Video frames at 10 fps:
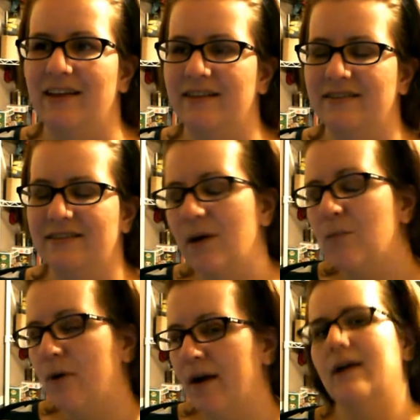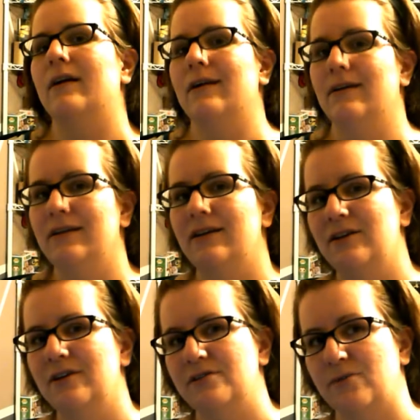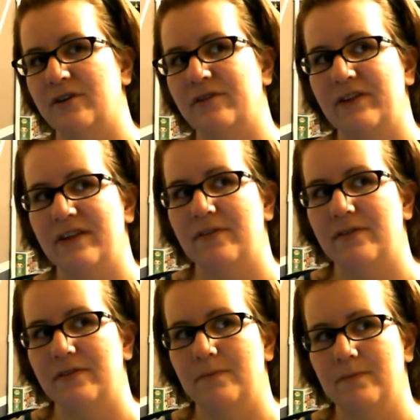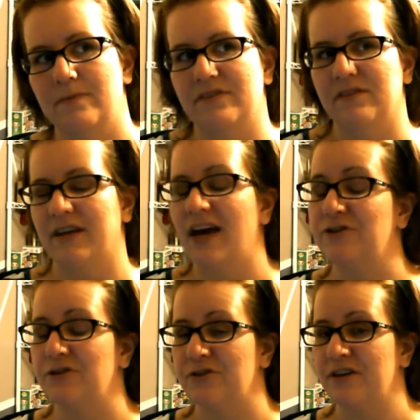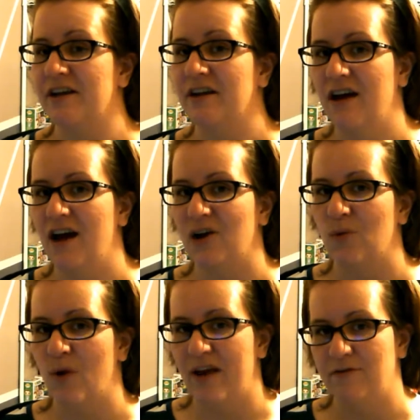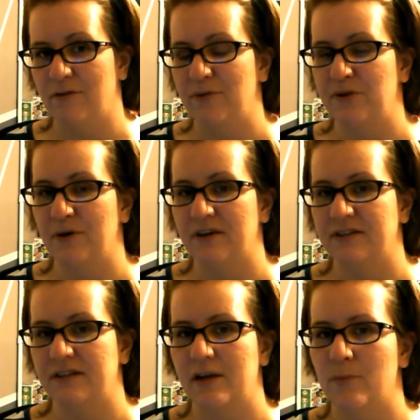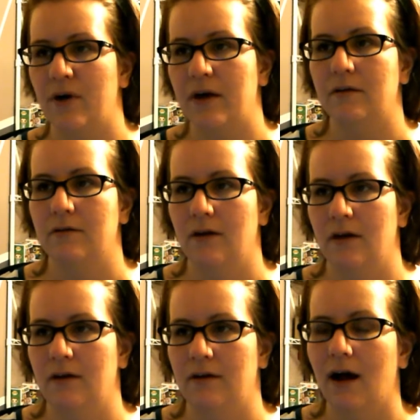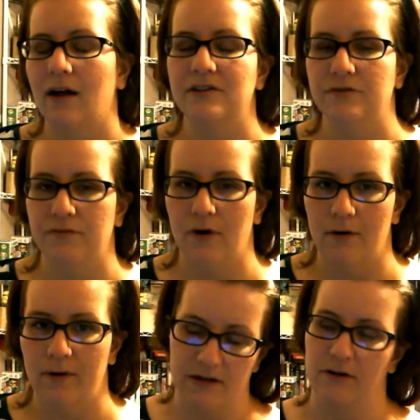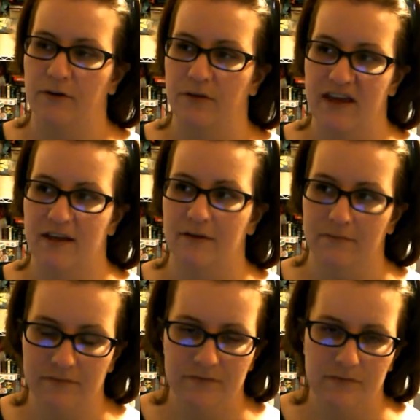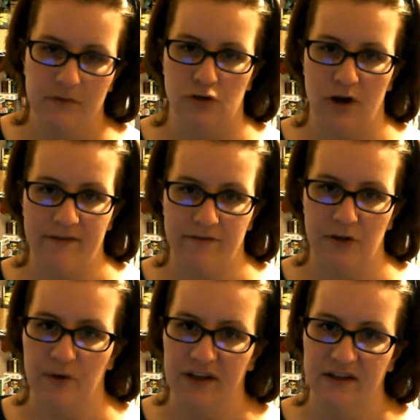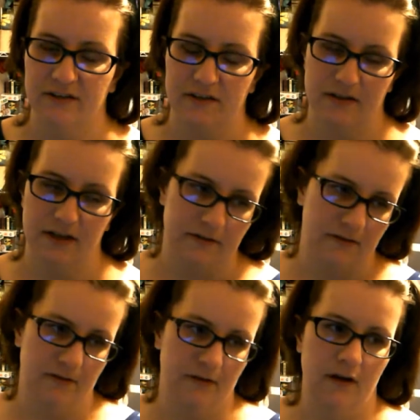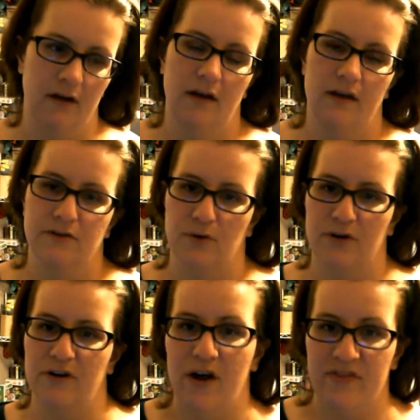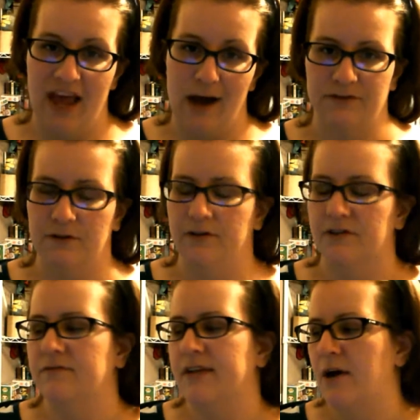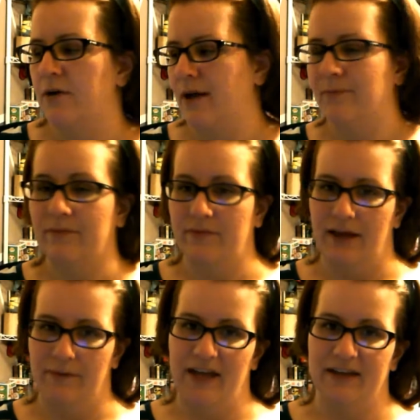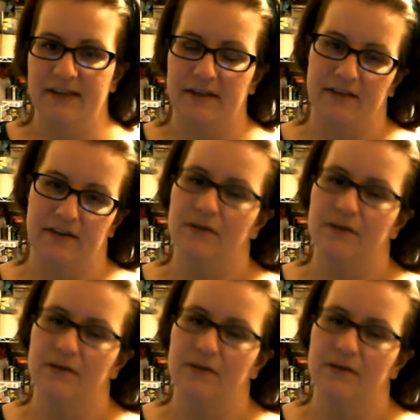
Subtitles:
somewhere sort of in the country away from New York City, but not too far away. You know, they can drive to it. It's sort of on the outskirts of town. I'm guessing